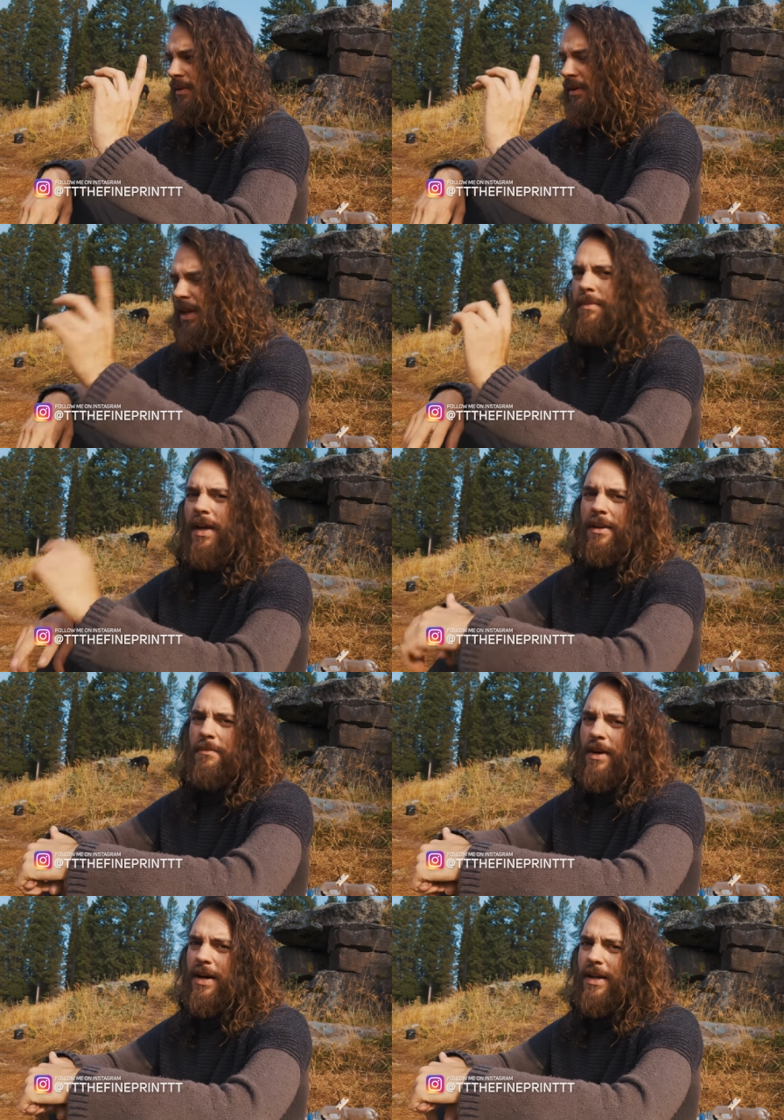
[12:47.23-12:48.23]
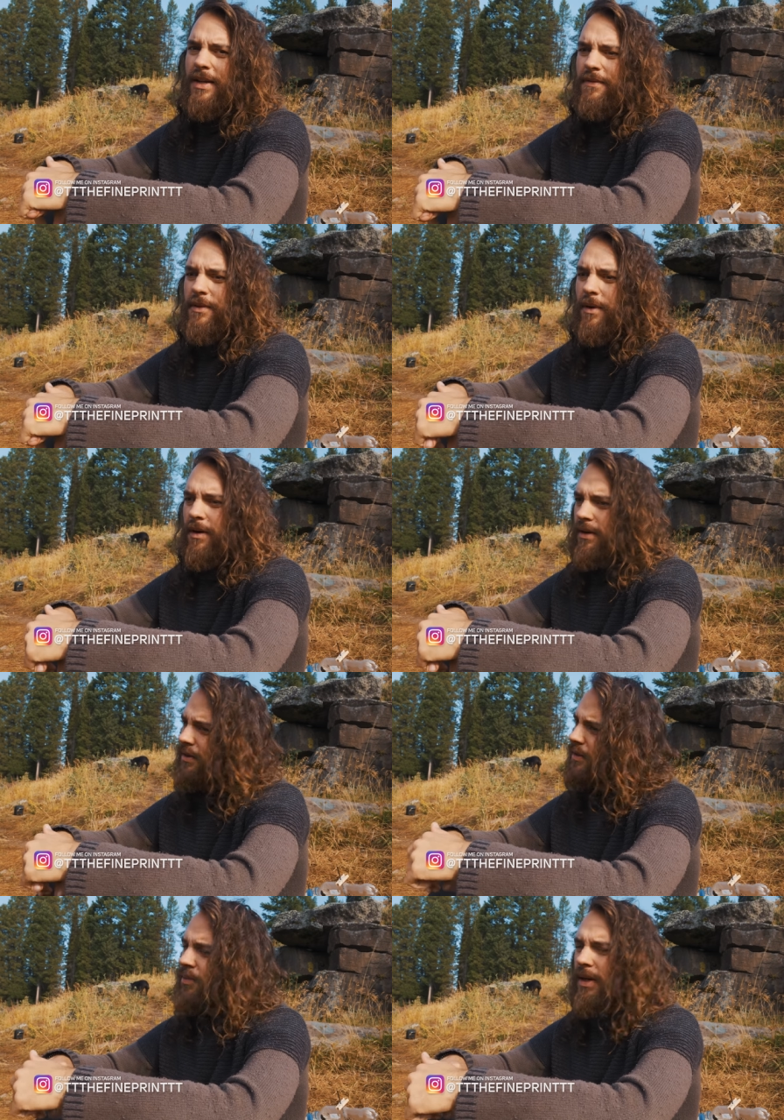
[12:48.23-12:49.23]
keep that in mind if you are
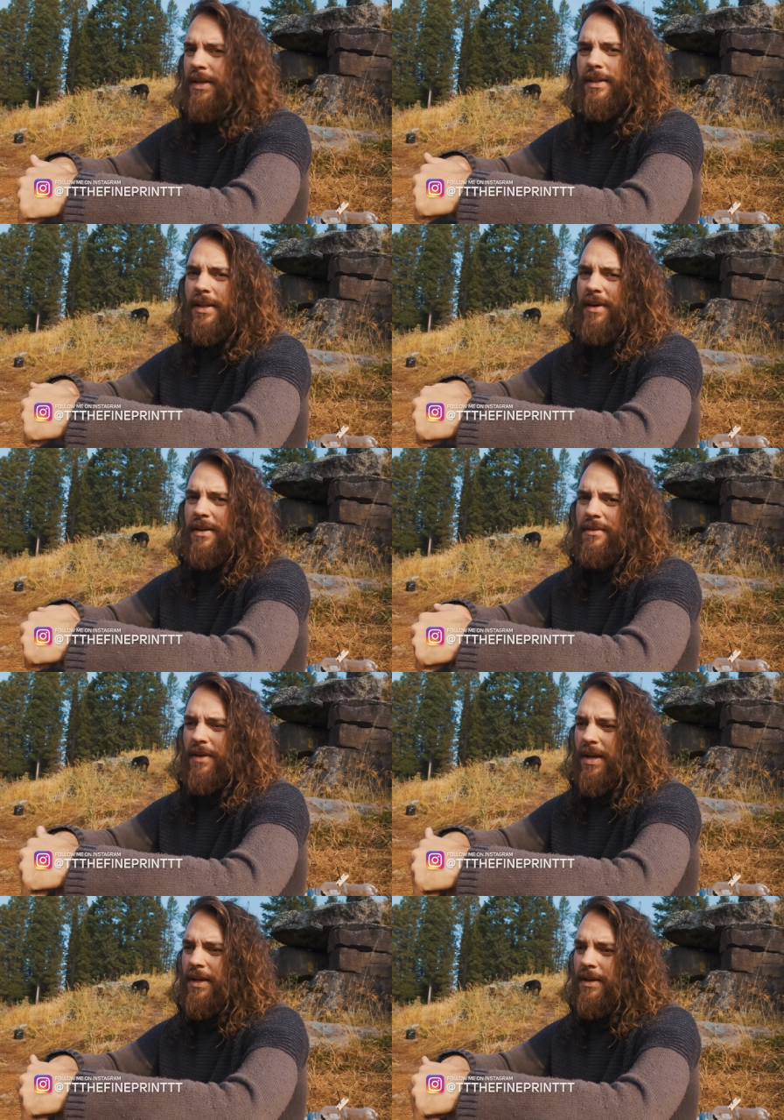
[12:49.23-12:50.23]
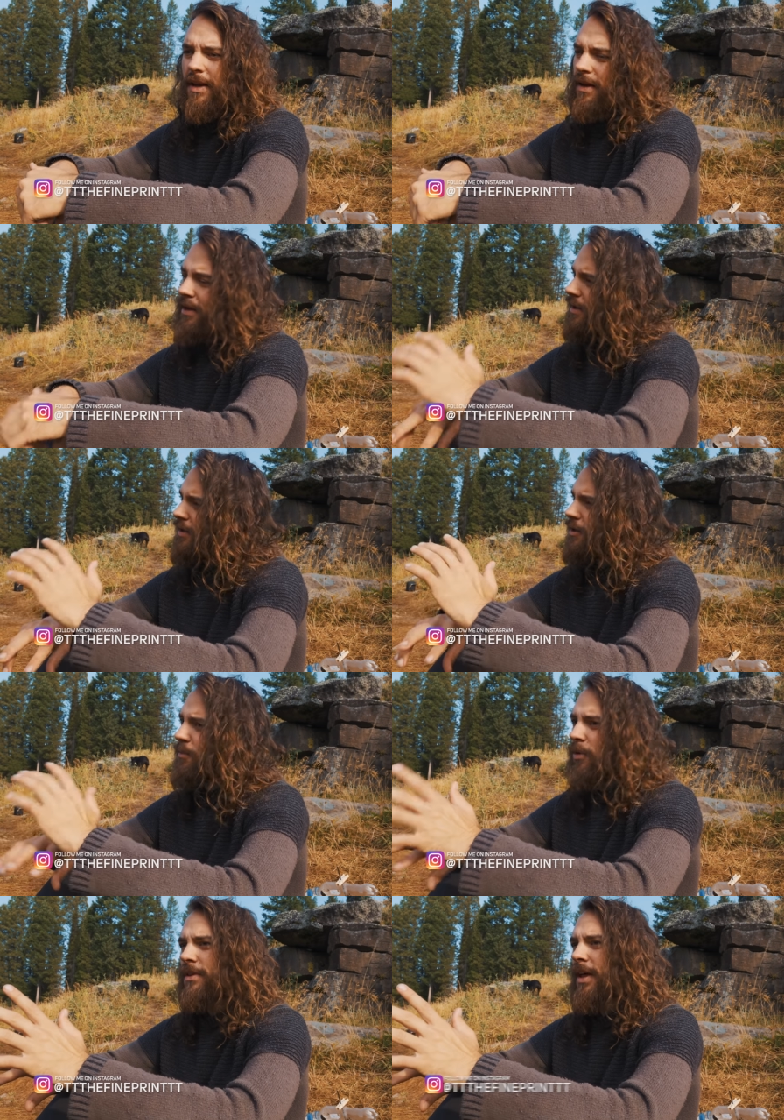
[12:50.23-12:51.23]
planning to live out of a van, you're
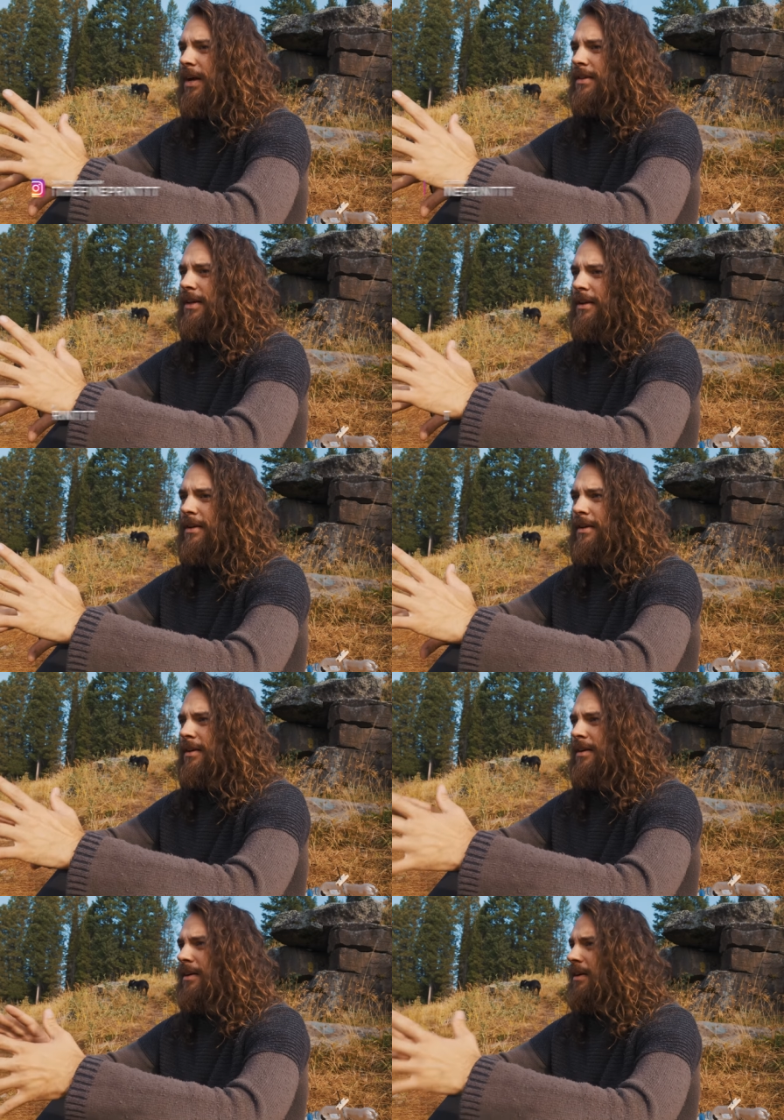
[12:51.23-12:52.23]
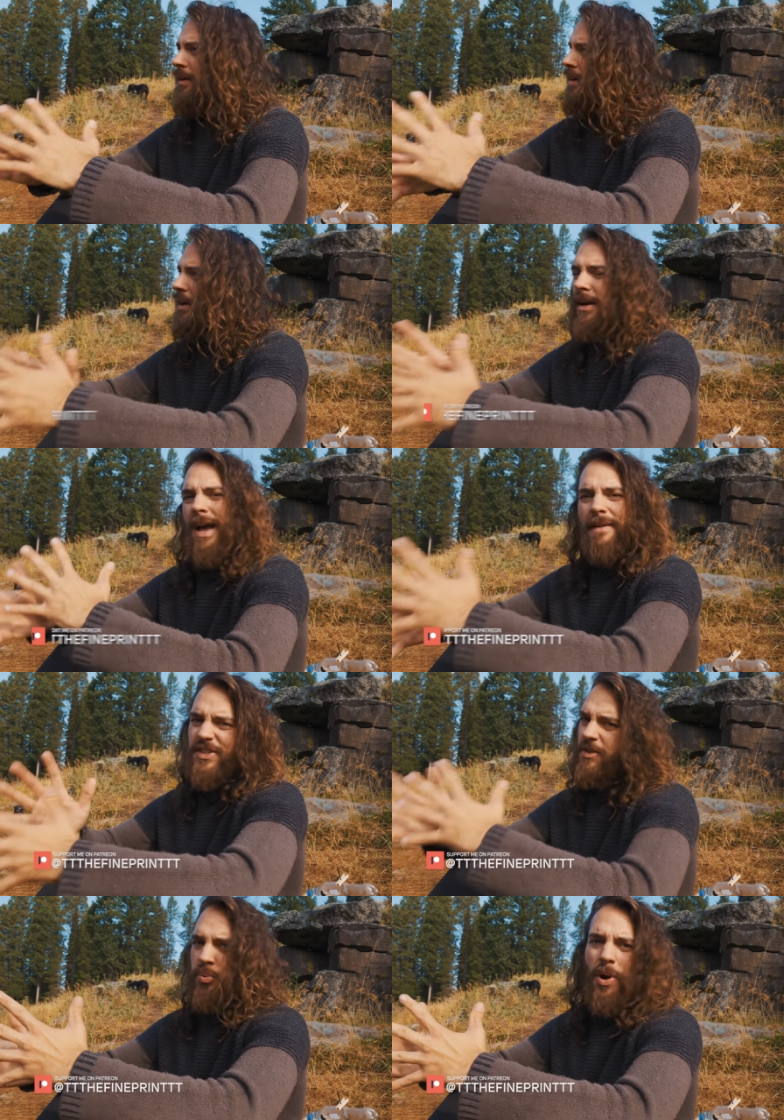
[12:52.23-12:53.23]
more than likely gonna have a
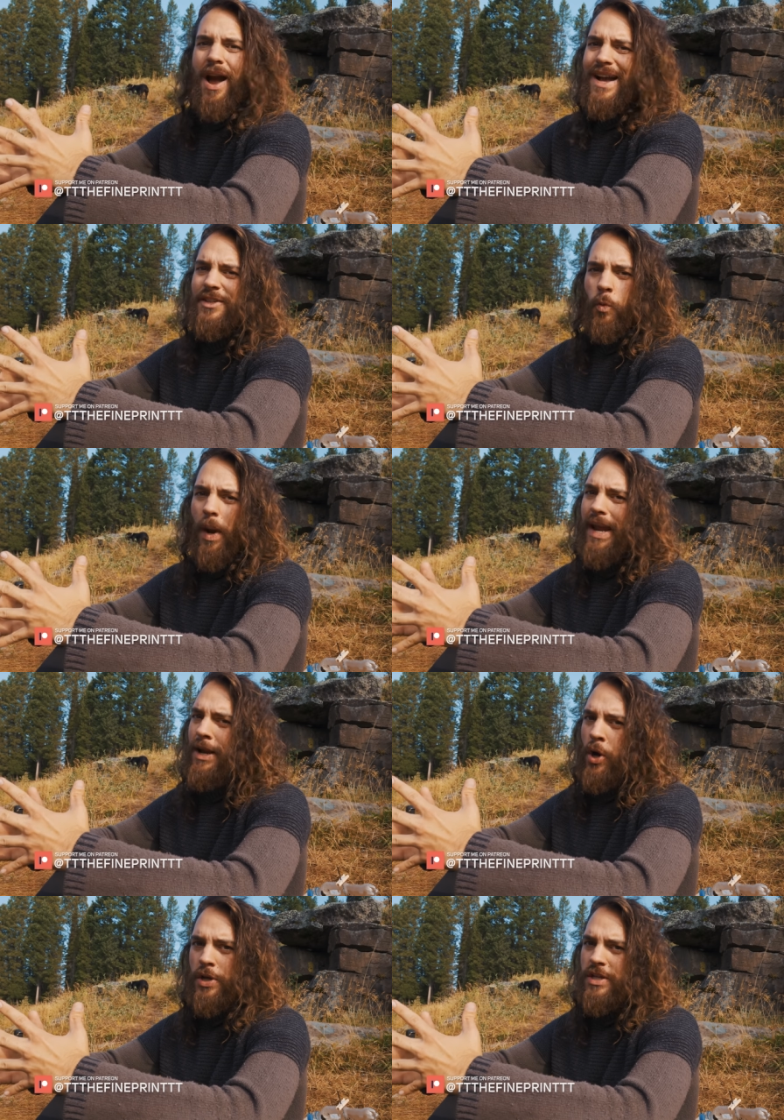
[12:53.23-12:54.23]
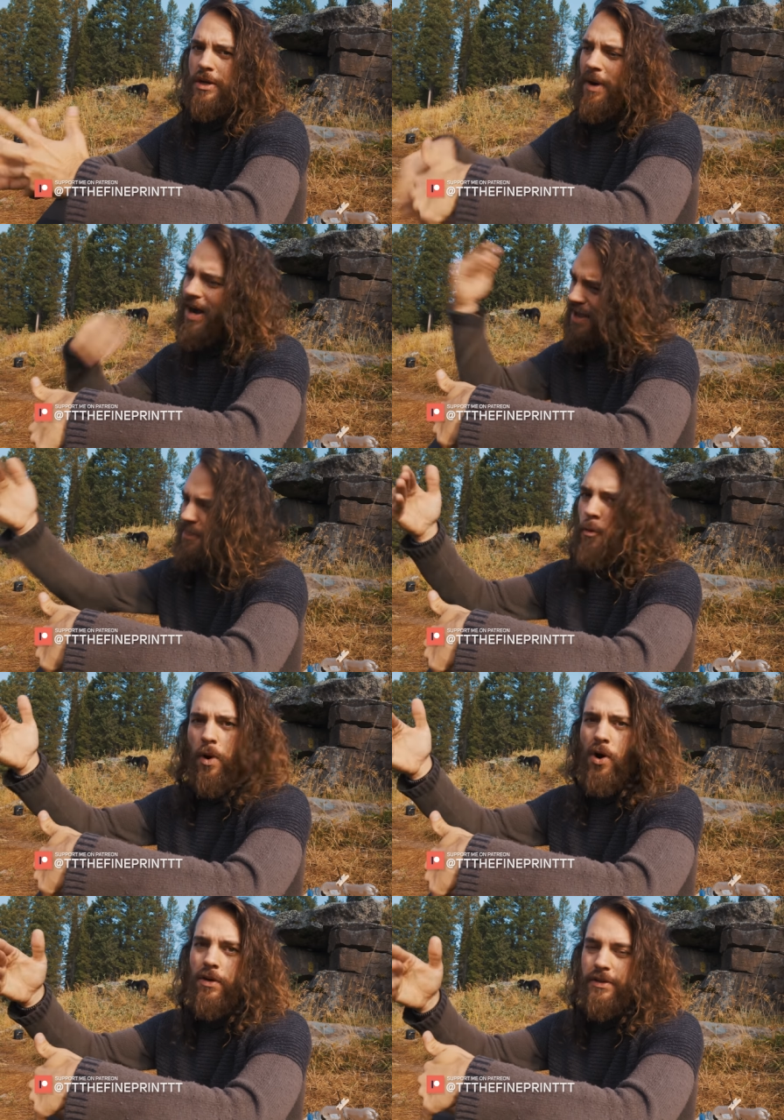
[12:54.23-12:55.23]
surprise waiting on you behind the
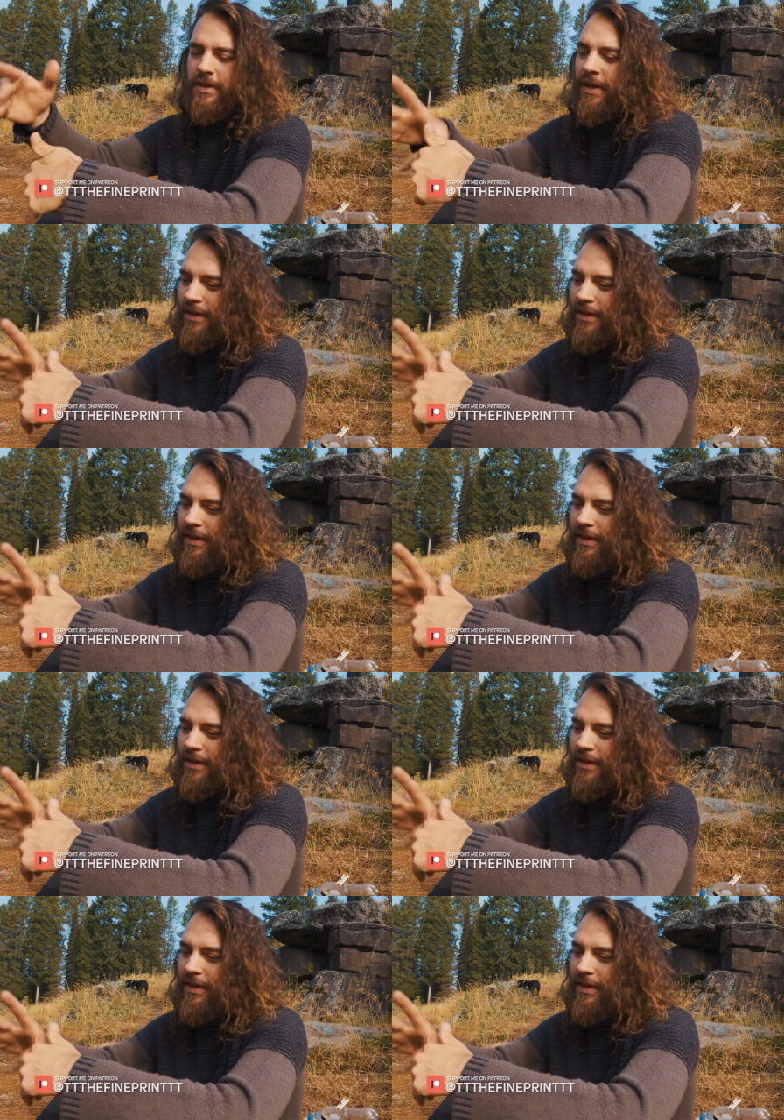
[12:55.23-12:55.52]
walls.